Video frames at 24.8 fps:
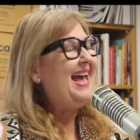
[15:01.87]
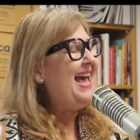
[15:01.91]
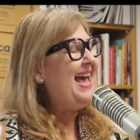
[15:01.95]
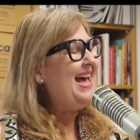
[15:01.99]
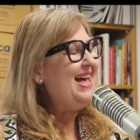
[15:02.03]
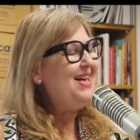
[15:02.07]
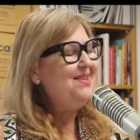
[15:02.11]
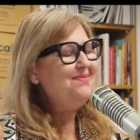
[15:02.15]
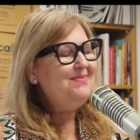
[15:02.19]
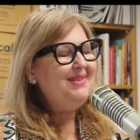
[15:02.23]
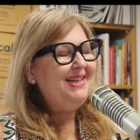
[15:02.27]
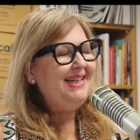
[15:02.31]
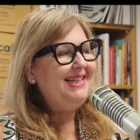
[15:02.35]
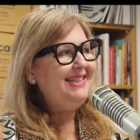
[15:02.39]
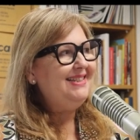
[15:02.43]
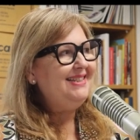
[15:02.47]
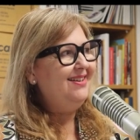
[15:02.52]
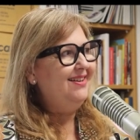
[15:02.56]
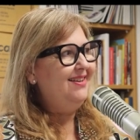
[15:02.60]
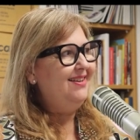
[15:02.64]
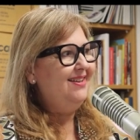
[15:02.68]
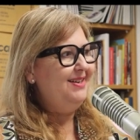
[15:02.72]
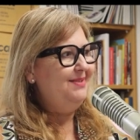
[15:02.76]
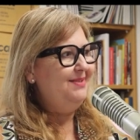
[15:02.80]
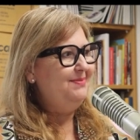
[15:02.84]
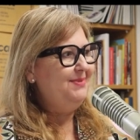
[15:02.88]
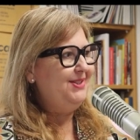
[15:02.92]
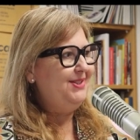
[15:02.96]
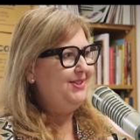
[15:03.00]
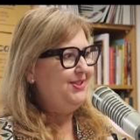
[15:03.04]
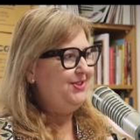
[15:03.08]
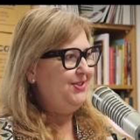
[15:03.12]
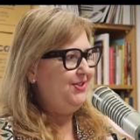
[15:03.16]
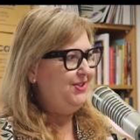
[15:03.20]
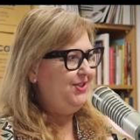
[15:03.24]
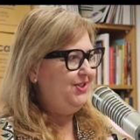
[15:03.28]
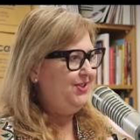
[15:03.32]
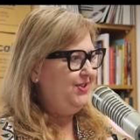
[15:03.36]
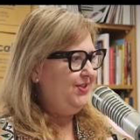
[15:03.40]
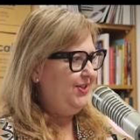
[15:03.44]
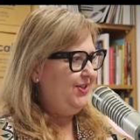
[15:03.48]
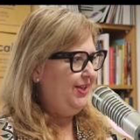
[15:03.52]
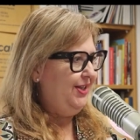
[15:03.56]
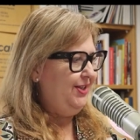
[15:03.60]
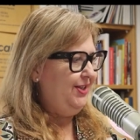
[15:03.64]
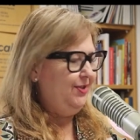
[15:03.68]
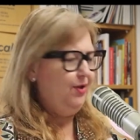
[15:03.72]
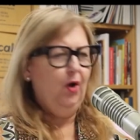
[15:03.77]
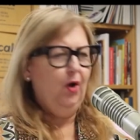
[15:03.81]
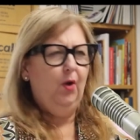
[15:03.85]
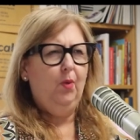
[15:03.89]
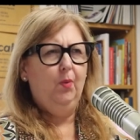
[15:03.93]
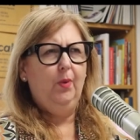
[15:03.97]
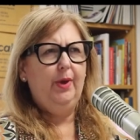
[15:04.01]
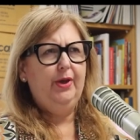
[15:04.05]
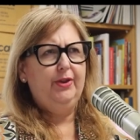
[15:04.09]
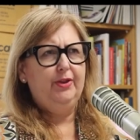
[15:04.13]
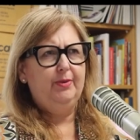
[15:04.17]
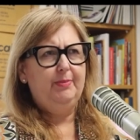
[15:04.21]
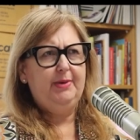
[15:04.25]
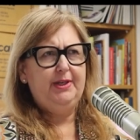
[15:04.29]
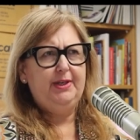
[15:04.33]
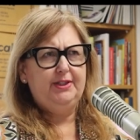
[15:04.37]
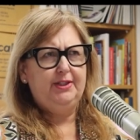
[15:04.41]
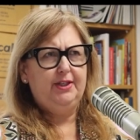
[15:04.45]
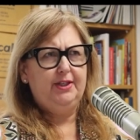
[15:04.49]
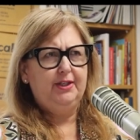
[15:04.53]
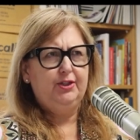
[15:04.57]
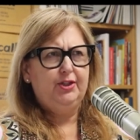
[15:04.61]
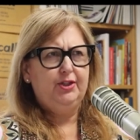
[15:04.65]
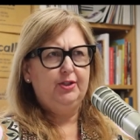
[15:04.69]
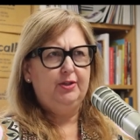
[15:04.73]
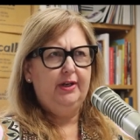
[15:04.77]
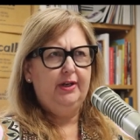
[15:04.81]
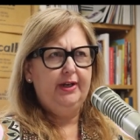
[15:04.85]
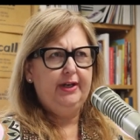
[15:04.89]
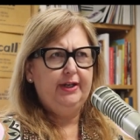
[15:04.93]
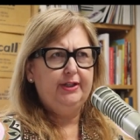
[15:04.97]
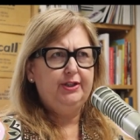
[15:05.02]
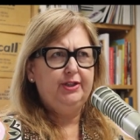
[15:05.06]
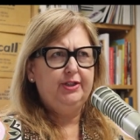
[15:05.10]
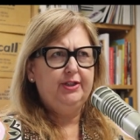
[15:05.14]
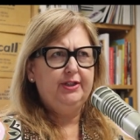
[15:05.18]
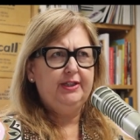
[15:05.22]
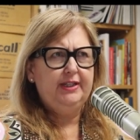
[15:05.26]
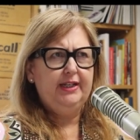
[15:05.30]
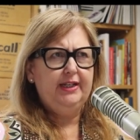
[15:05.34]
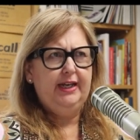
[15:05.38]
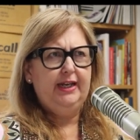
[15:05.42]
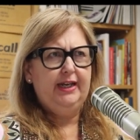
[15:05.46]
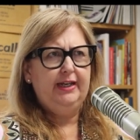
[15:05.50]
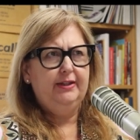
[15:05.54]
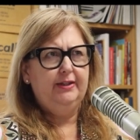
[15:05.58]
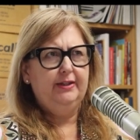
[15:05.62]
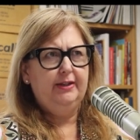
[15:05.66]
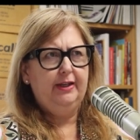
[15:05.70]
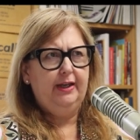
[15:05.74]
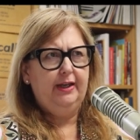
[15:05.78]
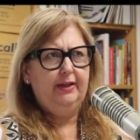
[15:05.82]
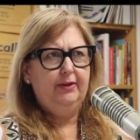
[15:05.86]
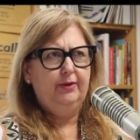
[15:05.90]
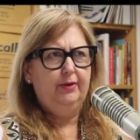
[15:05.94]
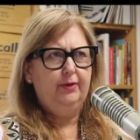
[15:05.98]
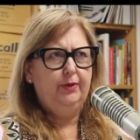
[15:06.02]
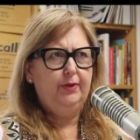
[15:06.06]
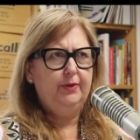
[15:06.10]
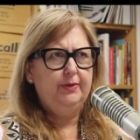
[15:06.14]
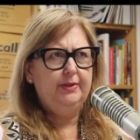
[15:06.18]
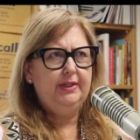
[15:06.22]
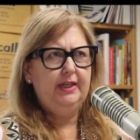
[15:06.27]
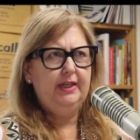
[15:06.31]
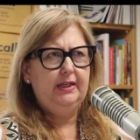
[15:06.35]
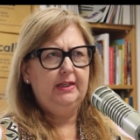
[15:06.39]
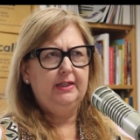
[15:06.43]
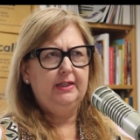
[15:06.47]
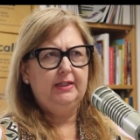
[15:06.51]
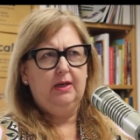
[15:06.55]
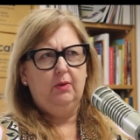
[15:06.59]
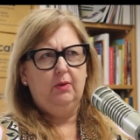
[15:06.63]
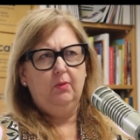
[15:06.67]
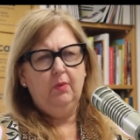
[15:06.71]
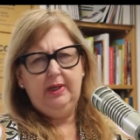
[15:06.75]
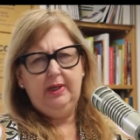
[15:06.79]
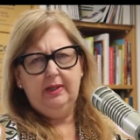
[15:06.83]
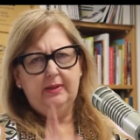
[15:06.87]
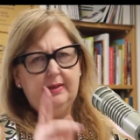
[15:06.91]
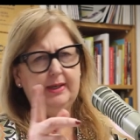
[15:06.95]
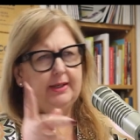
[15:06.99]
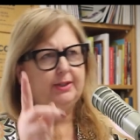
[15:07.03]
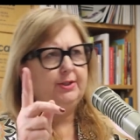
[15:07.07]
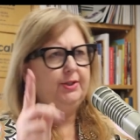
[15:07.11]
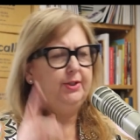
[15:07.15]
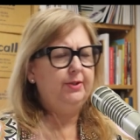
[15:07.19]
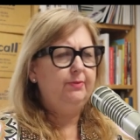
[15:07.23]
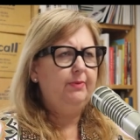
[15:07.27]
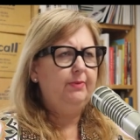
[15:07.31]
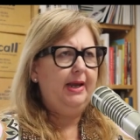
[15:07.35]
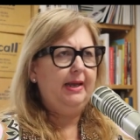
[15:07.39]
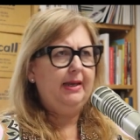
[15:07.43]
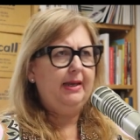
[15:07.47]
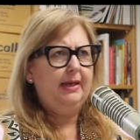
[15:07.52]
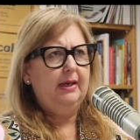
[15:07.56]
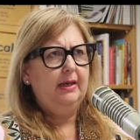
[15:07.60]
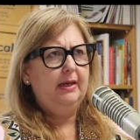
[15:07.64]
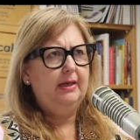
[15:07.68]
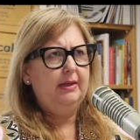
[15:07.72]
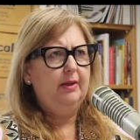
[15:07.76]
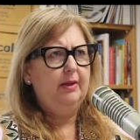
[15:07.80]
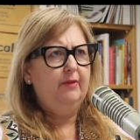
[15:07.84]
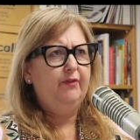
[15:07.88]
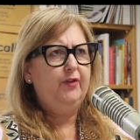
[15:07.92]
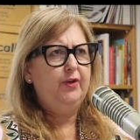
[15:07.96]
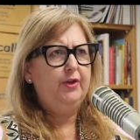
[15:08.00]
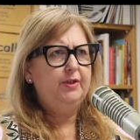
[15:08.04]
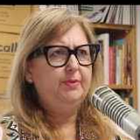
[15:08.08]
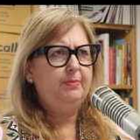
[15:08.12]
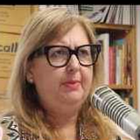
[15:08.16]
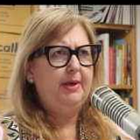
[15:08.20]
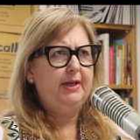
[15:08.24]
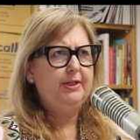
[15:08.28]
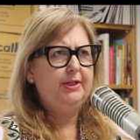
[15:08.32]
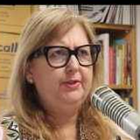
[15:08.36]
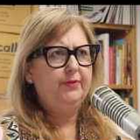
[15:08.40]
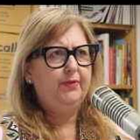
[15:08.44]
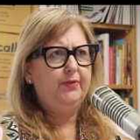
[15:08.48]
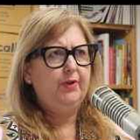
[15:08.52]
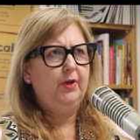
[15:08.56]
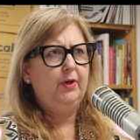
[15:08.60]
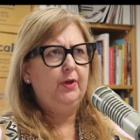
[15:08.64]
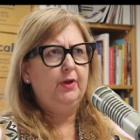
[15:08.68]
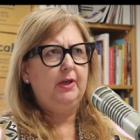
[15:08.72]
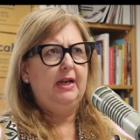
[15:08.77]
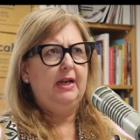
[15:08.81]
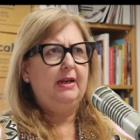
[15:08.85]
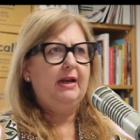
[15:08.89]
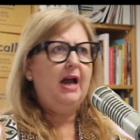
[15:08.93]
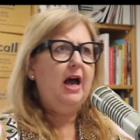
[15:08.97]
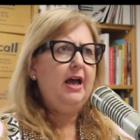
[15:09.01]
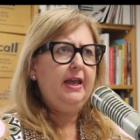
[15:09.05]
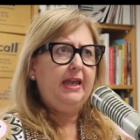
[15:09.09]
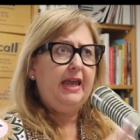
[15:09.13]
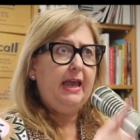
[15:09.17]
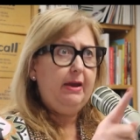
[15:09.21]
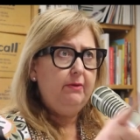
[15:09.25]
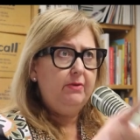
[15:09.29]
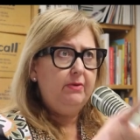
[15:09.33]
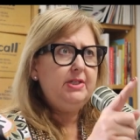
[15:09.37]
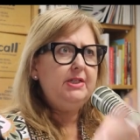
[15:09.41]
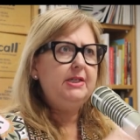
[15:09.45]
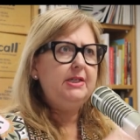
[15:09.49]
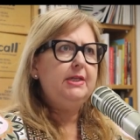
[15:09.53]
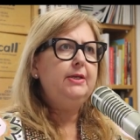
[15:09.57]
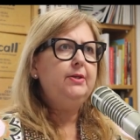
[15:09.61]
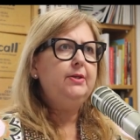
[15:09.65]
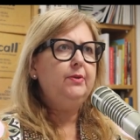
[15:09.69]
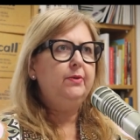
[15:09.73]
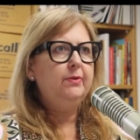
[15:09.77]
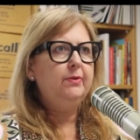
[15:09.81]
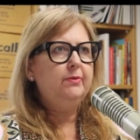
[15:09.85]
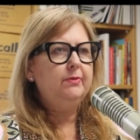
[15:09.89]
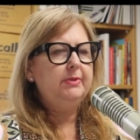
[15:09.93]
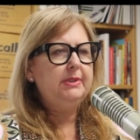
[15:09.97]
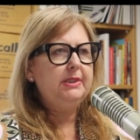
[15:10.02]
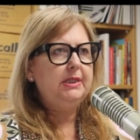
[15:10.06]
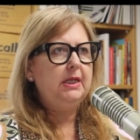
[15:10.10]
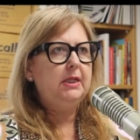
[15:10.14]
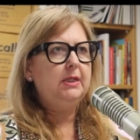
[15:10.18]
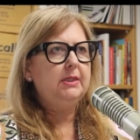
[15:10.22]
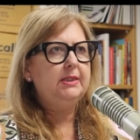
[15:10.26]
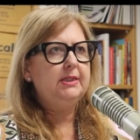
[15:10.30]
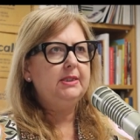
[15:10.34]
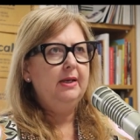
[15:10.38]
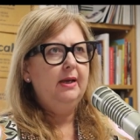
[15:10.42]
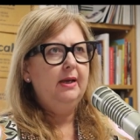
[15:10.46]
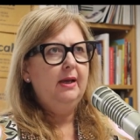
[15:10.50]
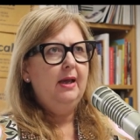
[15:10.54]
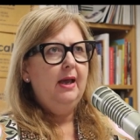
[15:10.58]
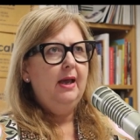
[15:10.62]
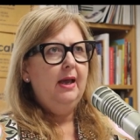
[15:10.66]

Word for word: How many times don't you get, oh, we're the best digital agency in, in New Zealand and we'll get your ranking in the first page of Google and I guarantee you the results.